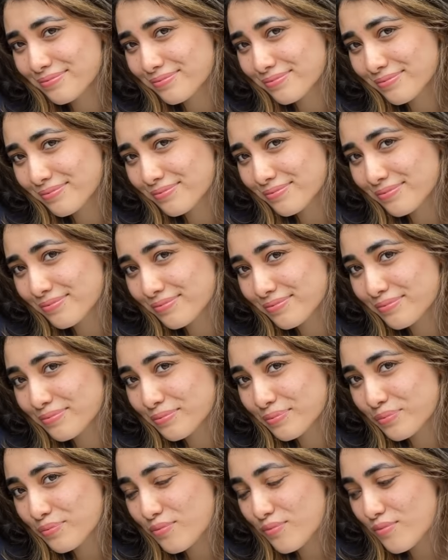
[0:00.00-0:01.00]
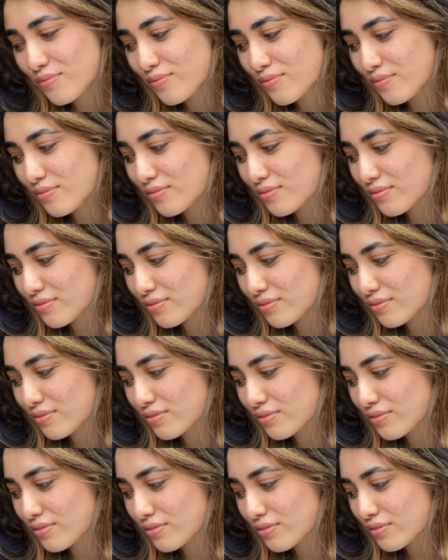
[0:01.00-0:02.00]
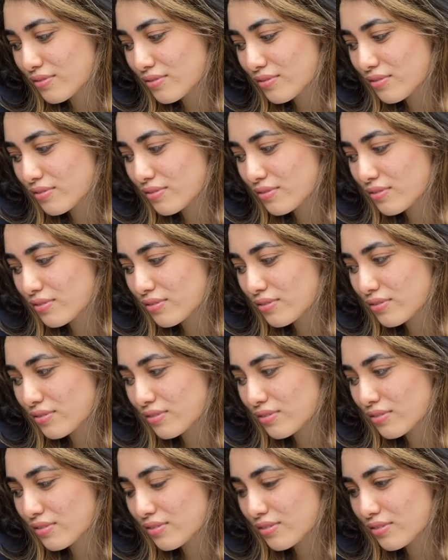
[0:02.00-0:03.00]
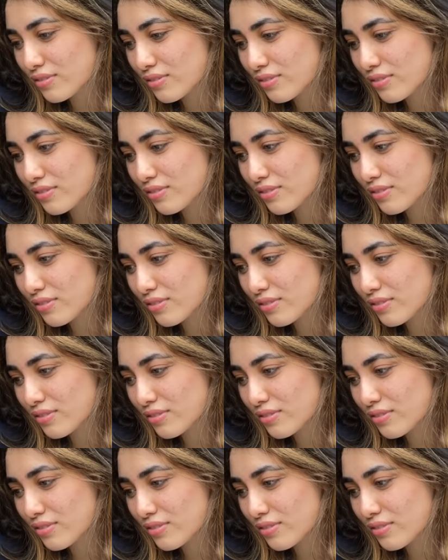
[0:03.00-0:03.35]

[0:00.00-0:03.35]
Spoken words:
(not speaking)